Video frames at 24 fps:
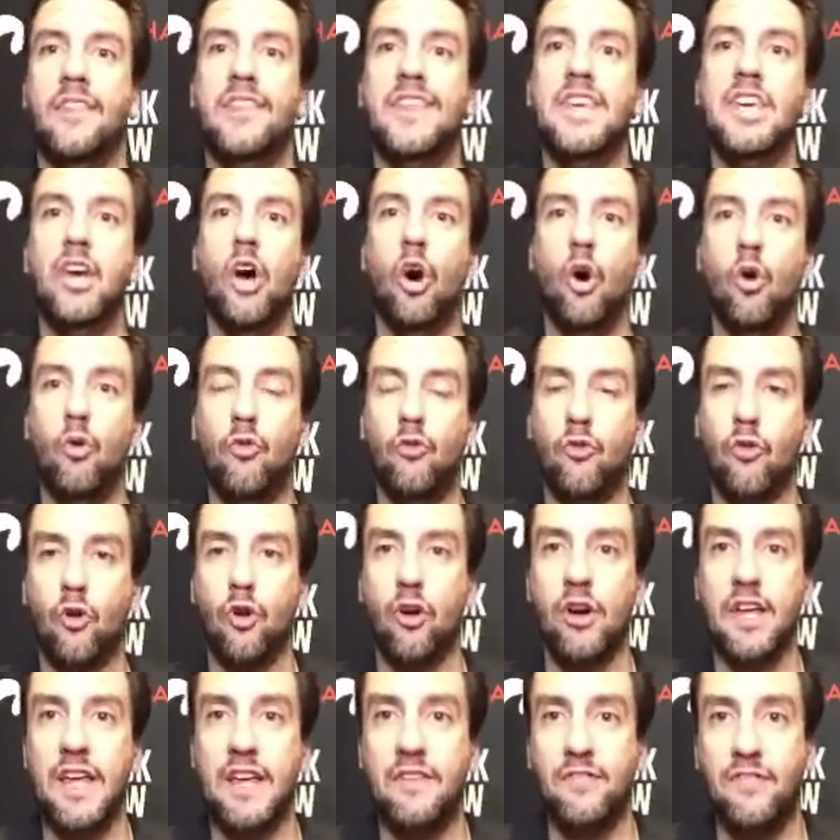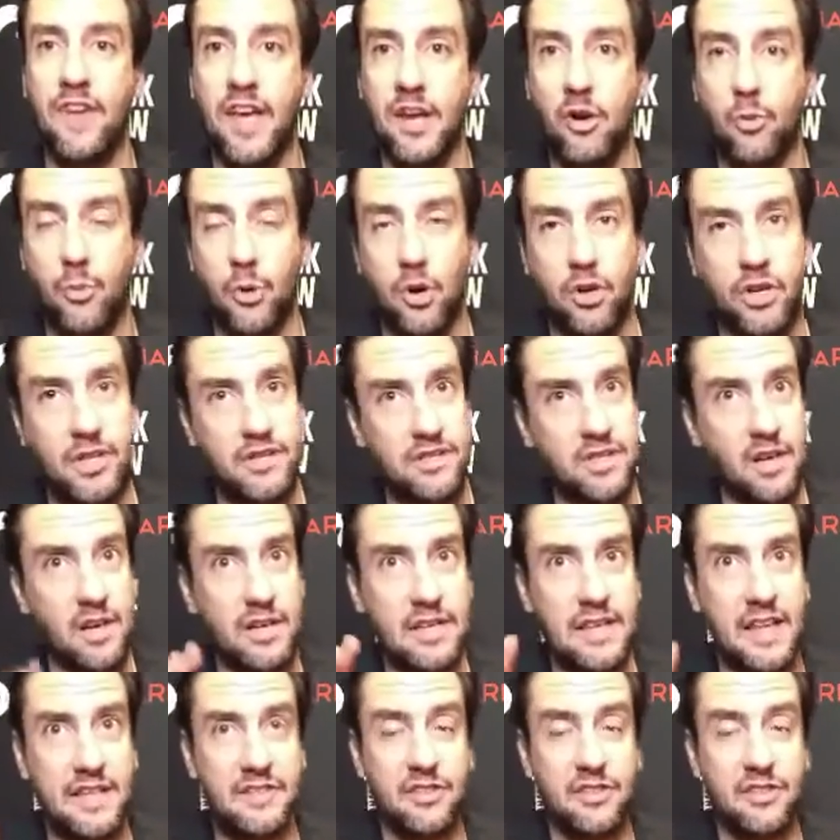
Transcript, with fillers: the over in Vanderbilt, Kentucky.